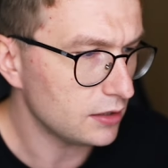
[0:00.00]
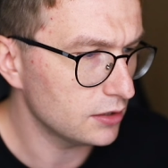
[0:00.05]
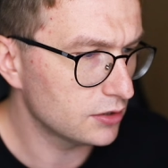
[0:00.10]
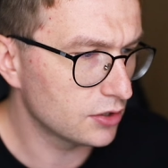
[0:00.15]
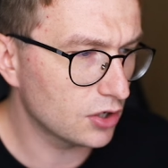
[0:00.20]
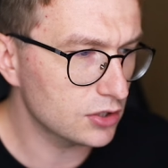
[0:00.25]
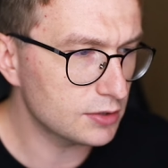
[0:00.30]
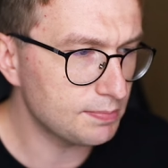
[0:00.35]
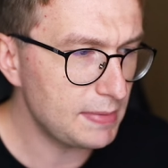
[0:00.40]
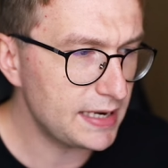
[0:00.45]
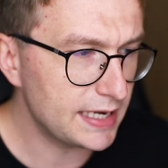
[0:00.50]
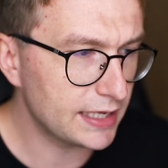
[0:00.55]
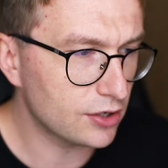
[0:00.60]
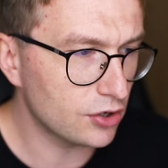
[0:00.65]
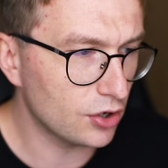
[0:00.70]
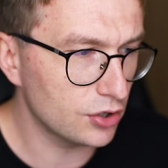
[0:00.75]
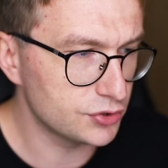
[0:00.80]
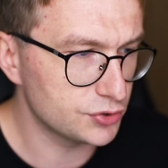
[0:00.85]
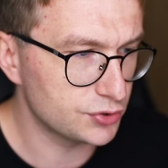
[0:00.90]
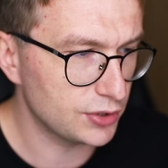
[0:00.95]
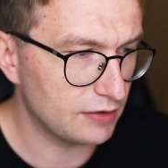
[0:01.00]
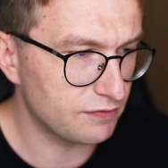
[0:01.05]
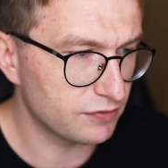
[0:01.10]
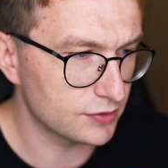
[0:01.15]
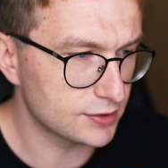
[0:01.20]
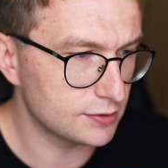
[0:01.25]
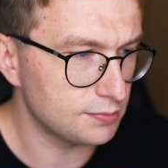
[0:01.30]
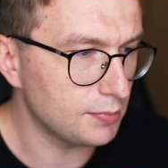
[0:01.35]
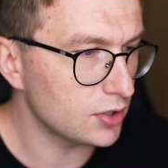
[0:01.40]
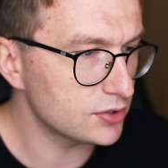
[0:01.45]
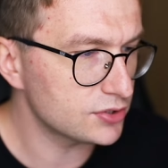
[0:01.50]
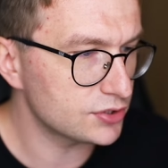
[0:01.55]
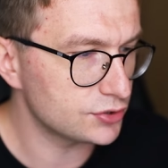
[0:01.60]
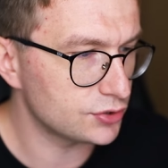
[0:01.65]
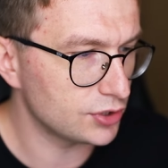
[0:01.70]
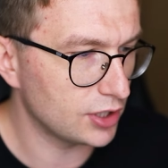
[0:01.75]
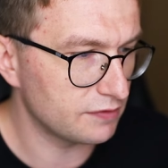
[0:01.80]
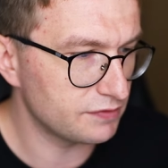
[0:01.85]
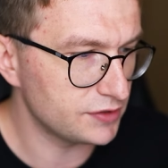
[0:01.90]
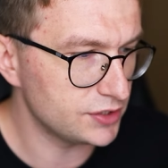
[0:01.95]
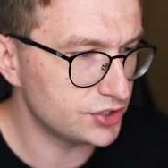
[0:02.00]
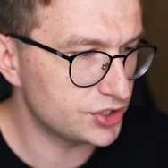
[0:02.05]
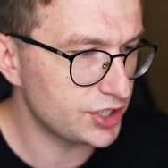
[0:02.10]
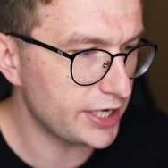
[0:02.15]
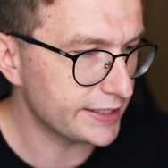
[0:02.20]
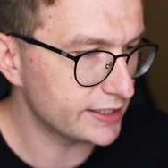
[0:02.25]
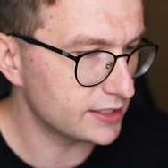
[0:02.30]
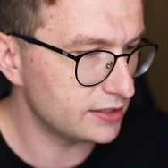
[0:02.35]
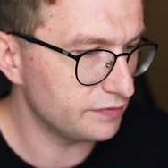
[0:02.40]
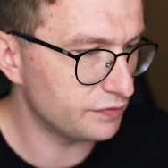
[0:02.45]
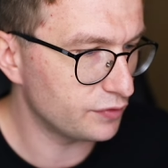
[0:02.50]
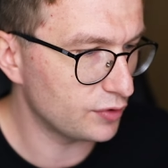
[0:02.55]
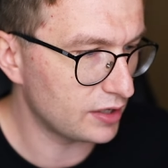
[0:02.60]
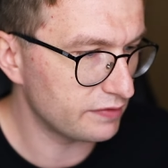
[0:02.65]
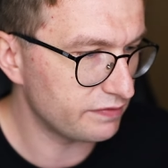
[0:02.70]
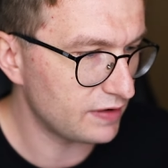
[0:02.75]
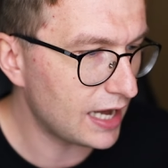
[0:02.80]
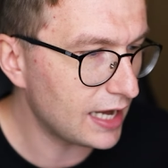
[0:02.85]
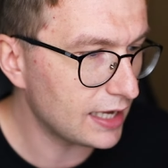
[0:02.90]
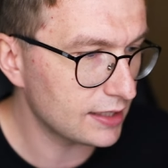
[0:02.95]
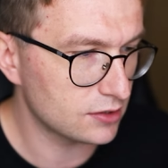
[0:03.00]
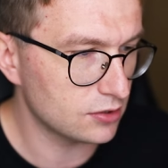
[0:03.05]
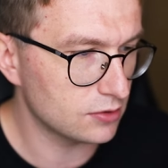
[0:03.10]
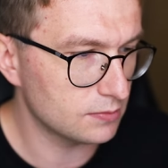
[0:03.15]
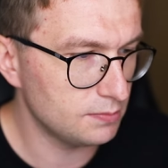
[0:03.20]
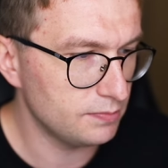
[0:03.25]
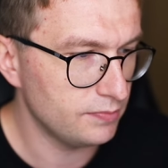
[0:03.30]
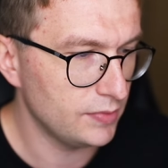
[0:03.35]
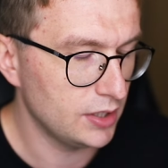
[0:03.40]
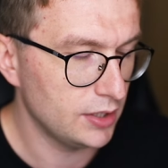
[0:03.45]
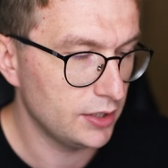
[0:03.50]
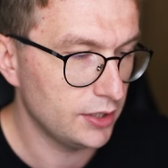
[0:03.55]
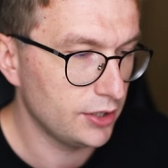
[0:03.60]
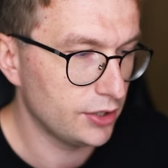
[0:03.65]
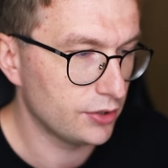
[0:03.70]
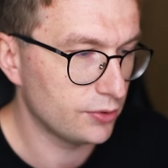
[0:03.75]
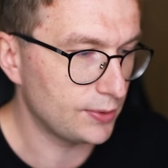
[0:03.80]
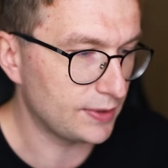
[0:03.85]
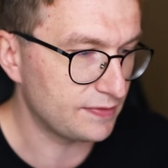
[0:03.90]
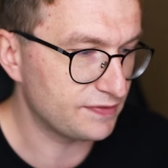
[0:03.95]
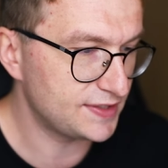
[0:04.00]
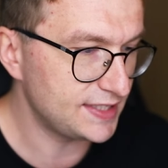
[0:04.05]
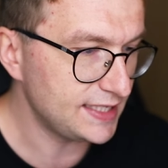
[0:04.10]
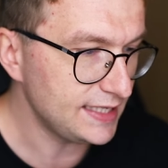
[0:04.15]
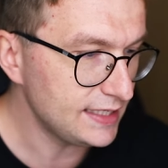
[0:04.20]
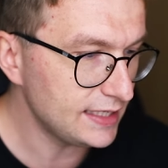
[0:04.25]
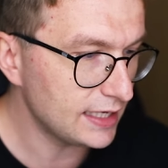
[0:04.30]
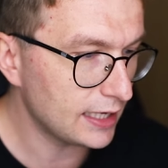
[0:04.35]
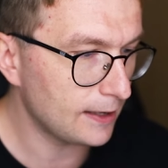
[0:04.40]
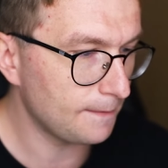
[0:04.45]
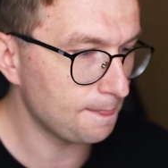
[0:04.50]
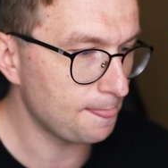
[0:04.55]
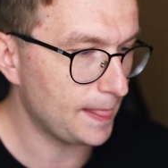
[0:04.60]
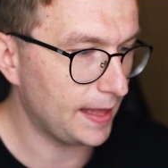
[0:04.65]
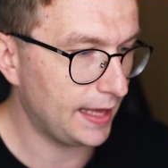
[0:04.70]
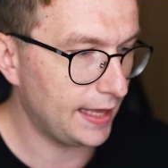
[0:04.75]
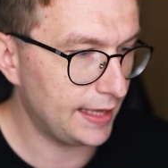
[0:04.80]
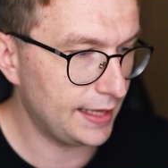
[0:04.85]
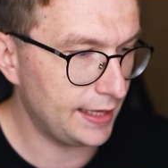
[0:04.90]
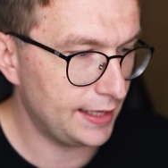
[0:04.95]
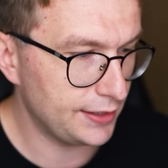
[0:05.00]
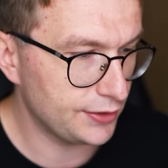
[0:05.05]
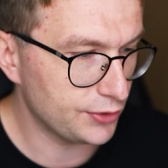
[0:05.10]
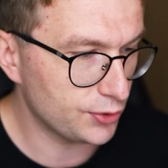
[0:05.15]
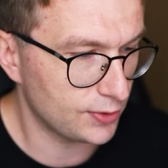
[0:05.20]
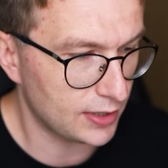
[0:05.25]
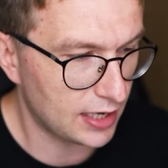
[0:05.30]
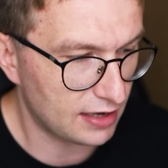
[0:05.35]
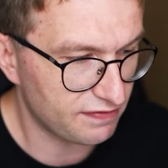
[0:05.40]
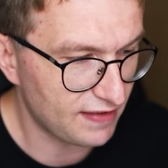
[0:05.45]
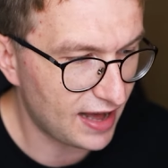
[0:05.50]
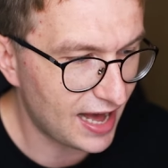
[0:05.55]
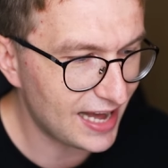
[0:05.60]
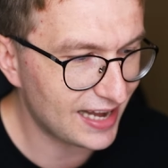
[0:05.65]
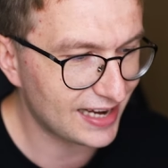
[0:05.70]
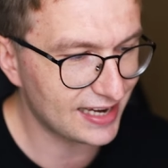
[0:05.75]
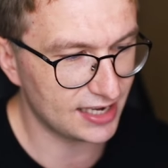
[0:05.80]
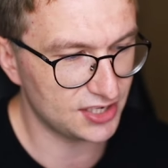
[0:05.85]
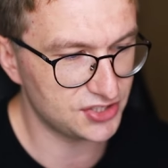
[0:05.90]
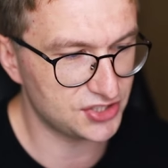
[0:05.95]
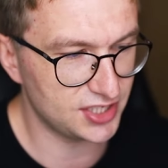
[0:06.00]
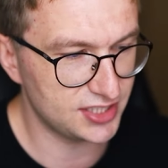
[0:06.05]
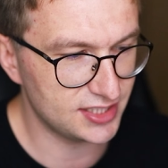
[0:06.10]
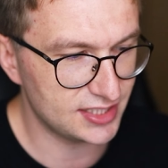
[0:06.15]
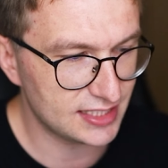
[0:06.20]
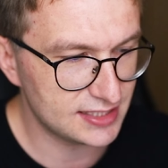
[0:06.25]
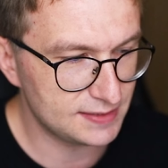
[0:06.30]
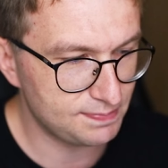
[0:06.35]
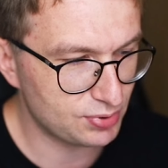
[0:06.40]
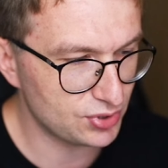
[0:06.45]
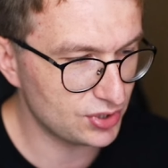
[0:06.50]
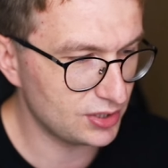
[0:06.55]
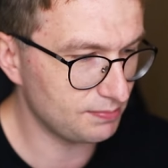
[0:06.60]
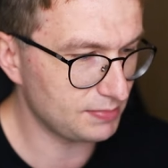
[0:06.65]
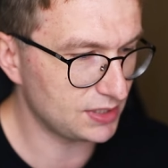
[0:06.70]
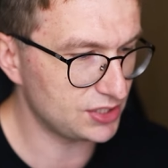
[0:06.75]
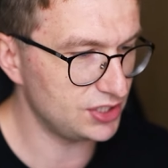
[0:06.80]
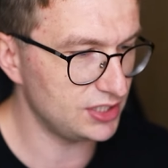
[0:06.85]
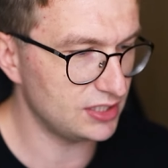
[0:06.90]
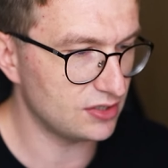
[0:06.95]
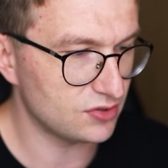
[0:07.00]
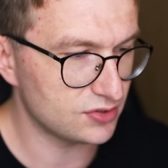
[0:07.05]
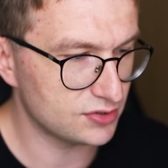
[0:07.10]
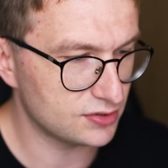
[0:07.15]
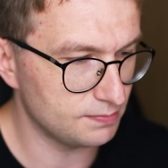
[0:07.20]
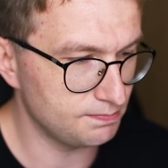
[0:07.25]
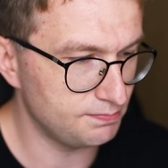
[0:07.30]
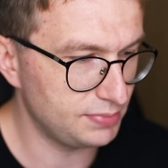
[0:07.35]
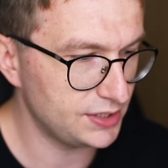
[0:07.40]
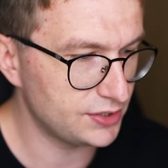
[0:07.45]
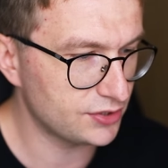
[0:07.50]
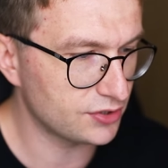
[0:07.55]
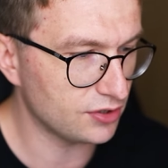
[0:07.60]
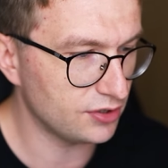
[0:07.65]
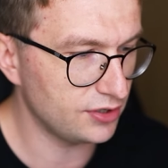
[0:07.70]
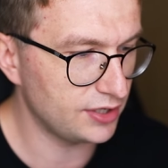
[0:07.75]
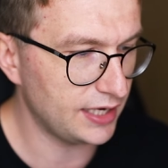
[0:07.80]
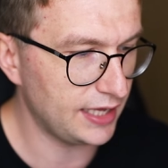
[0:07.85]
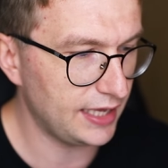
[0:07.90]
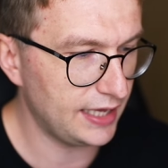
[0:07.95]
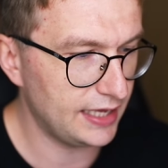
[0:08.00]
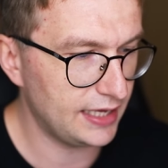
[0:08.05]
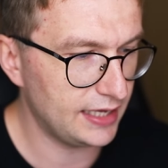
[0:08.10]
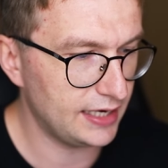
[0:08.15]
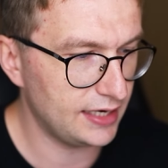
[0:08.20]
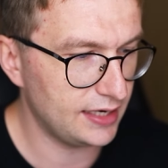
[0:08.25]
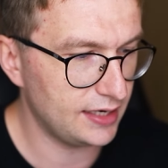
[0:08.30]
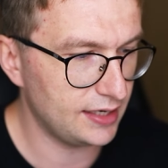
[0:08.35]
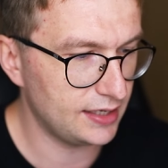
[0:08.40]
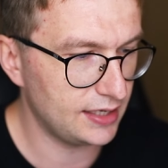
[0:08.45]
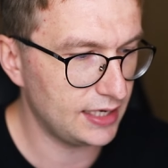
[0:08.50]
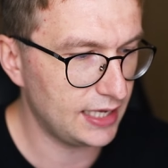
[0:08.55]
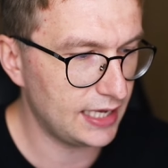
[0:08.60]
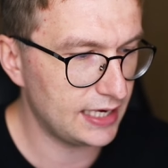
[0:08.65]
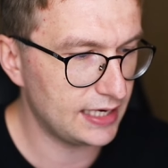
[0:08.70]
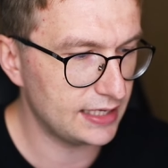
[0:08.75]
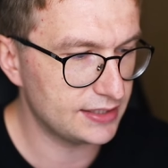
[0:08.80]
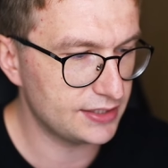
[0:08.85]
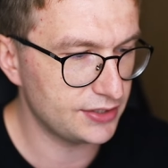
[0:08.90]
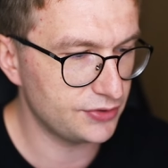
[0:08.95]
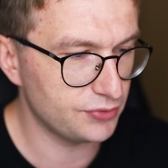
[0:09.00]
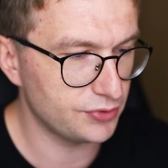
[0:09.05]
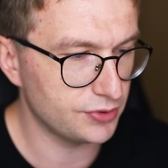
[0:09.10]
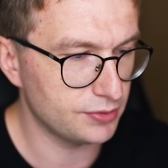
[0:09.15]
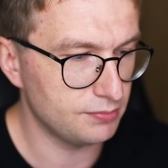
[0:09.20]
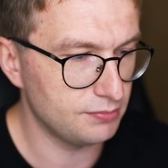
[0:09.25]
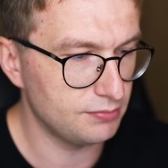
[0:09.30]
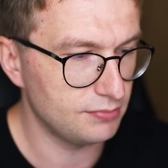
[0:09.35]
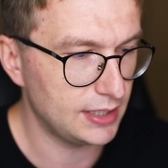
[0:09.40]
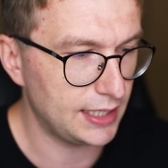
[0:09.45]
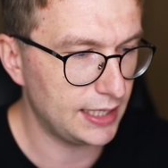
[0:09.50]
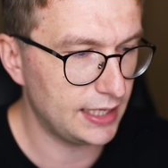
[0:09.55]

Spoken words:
not many coins. You have Osmosis, you have Injective, you have Atom, you have Tia, and you have Akash, and that's pretty much in also Bitcoin and Ethereum.